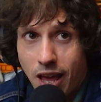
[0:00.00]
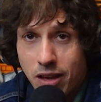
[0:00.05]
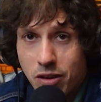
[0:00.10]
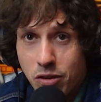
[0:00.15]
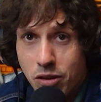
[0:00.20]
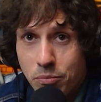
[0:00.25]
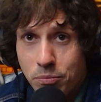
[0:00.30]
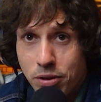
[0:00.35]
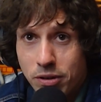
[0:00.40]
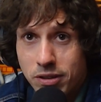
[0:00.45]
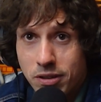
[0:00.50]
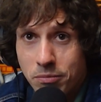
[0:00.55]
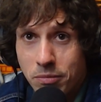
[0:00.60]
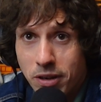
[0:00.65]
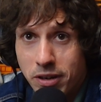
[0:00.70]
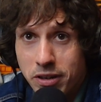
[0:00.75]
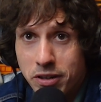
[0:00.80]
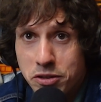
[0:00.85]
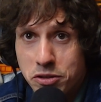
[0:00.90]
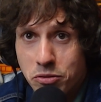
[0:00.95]
And you can put them
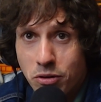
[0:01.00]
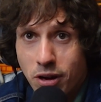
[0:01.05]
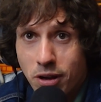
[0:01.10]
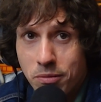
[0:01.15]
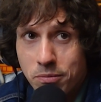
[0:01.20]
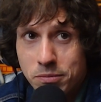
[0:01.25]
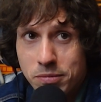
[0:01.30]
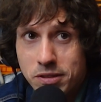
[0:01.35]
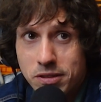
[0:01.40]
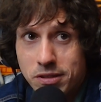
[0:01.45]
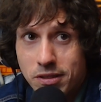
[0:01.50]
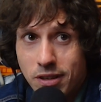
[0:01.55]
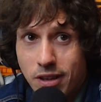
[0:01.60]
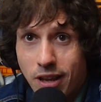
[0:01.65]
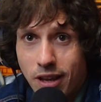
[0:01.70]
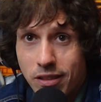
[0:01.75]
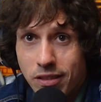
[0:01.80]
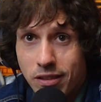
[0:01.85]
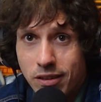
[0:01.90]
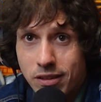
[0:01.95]
on your drums,
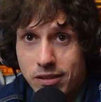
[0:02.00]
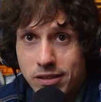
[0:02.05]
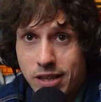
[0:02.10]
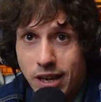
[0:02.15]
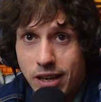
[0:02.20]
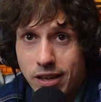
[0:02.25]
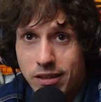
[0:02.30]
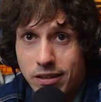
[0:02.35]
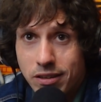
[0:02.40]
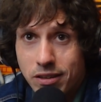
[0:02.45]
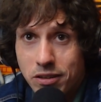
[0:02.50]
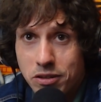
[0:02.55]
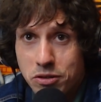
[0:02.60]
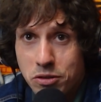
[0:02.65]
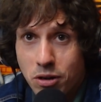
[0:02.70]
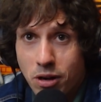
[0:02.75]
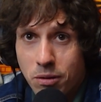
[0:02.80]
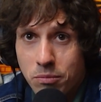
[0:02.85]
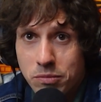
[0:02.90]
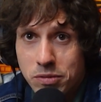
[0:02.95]
and they'll deaden your
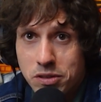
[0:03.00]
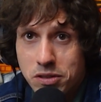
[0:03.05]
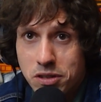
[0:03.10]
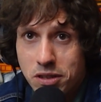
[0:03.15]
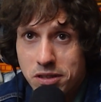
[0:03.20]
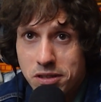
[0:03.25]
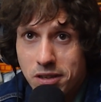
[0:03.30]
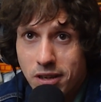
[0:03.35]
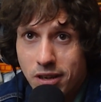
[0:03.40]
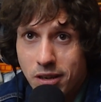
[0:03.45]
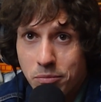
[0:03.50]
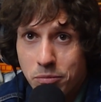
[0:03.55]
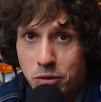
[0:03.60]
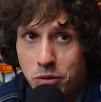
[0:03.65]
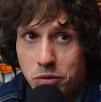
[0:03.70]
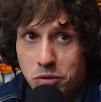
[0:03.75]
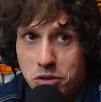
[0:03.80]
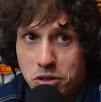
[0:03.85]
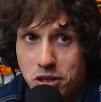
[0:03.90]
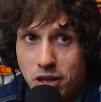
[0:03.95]
drums just like a
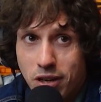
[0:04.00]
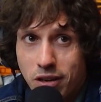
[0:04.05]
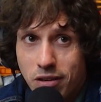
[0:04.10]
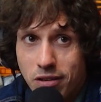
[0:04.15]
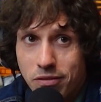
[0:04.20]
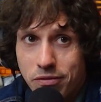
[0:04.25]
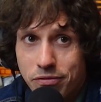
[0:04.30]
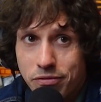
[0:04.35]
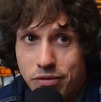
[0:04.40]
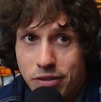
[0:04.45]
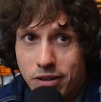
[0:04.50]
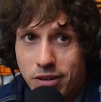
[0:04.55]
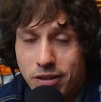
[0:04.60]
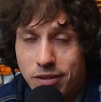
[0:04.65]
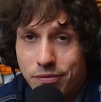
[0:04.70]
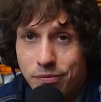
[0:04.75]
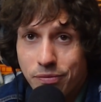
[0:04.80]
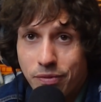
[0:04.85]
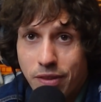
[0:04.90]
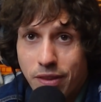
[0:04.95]
moon gel
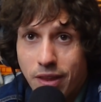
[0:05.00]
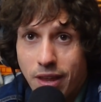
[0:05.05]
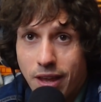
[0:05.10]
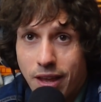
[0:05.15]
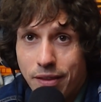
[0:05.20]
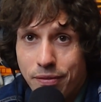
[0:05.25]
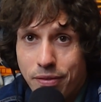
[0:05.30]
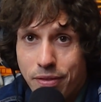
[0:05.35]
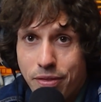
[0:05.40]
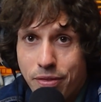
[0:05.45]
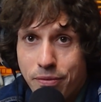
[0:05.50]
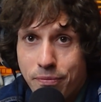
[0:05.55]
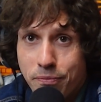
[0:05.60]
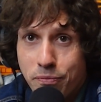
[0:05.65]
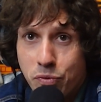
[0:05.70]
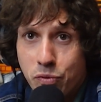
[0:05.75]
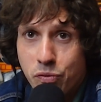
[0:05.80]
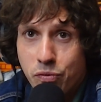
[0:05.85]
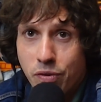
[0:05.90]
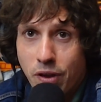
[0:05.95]
for
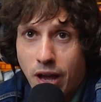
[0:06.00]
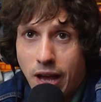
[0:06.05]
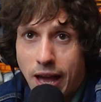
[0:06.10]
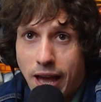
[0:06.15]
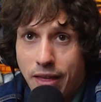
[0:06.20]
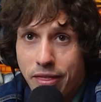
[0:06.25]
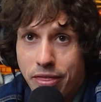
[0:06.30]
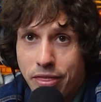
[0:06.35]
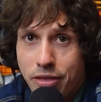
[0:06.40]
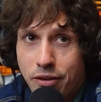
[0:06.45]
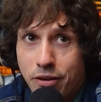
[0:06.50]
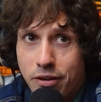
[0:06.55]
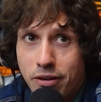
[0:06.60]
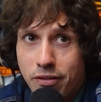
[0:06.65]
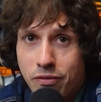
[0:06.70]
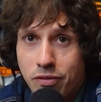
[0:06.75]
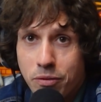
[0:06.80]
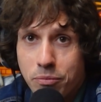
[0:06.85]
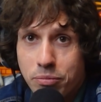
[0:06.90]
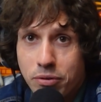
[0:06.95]
a third
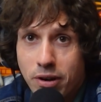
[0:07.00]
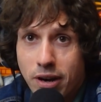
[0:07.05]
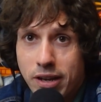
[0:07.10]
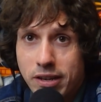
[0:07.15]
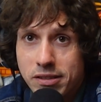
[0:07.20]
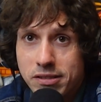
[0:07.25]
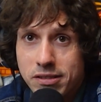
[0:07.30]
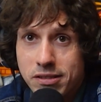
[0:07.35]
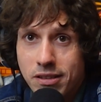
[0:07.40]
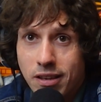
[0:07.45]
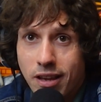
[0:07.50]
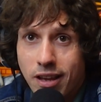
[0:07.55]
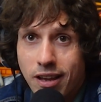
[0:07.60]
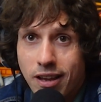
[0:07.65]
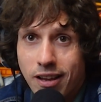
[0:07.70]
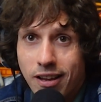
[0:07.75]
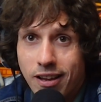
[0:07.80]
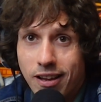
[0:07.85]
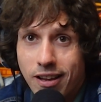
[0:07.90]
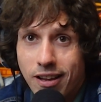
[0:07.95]
of the price.
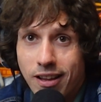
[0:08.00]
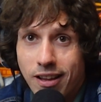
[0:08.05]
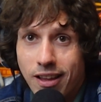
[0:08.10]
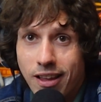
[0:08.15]
So